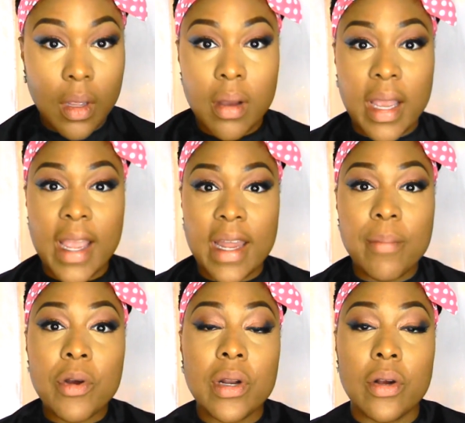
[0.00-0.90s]
Okay,
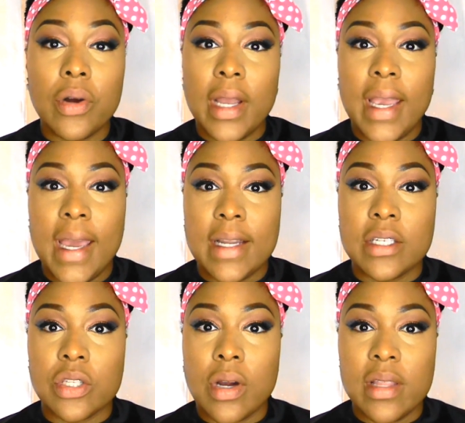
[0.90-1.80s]
and I'm going to go ahead
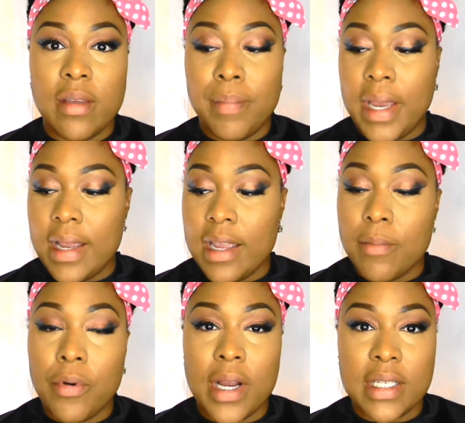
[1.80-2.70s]
and start the
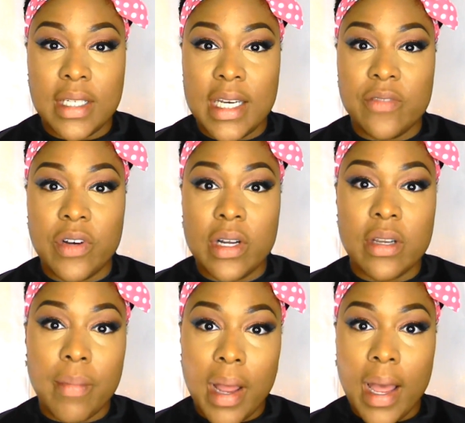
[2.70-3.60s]
baking process for
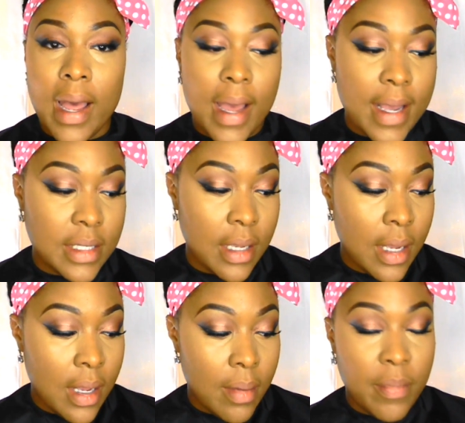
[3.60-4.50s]
under my eyes
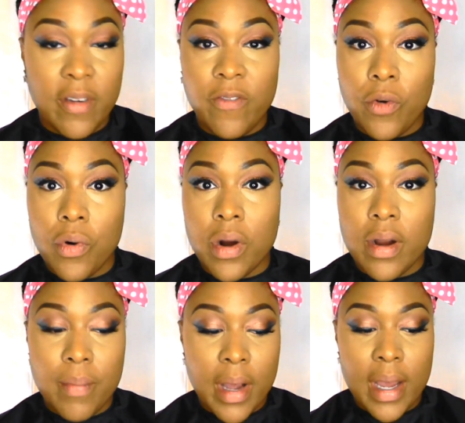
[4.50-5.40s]

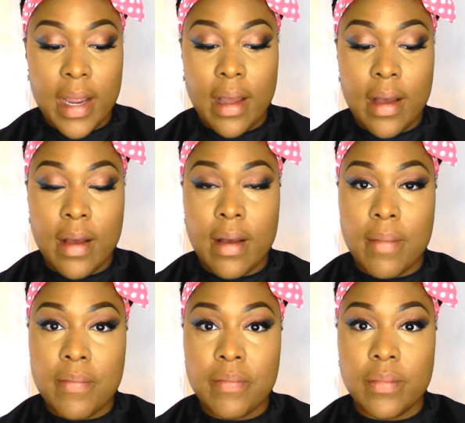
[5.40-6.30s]
before my
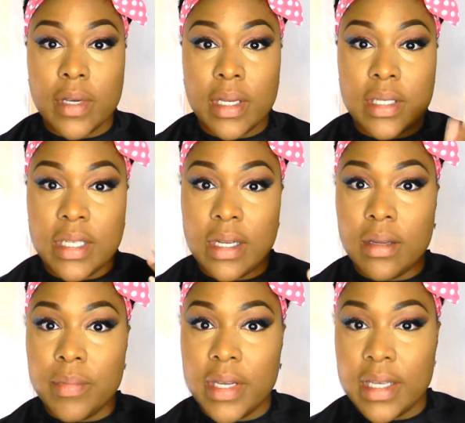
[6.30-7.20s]

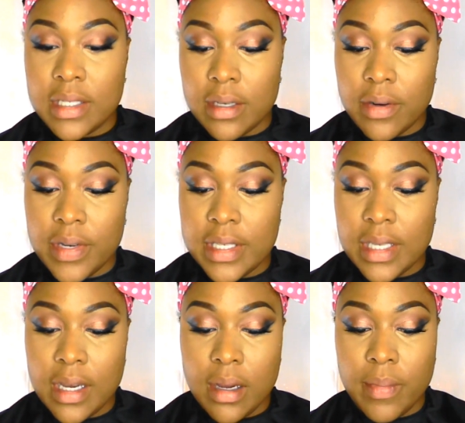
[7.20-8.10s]
concealer begins to
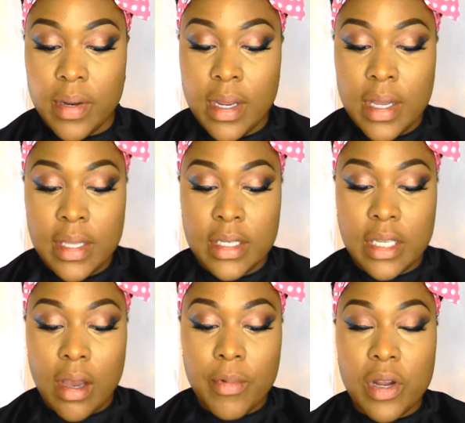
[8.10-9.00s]
crease up.
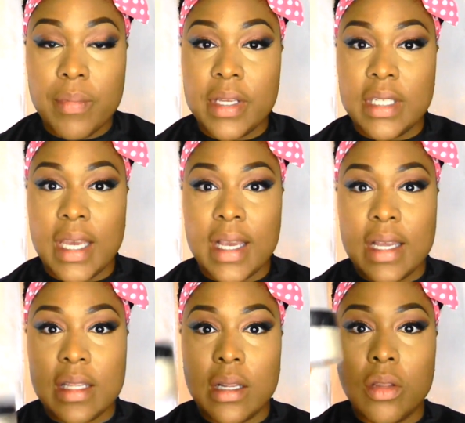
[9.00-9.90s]
So I'm going to be
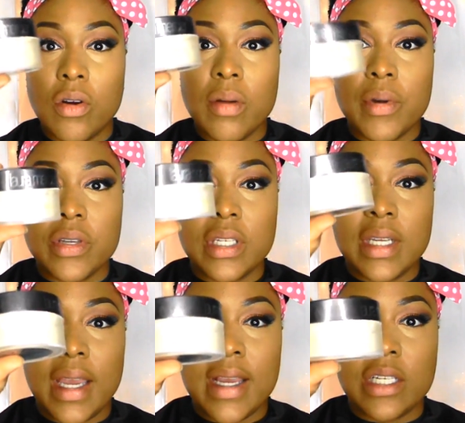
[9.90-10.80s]
taking the
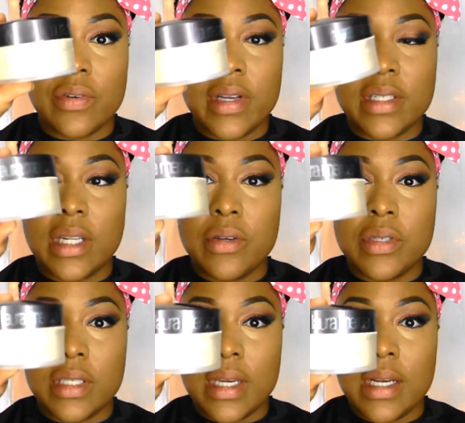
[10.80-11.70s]
Mercier
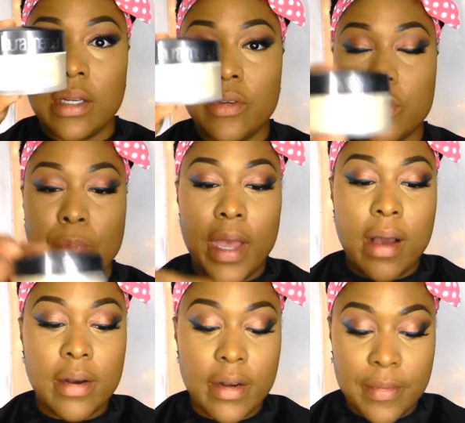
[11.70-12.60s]
translucent loose
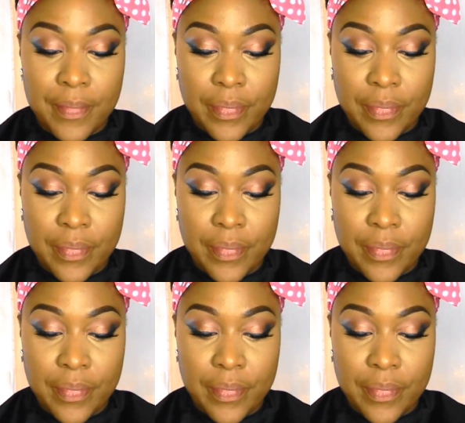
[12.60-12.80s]
powder,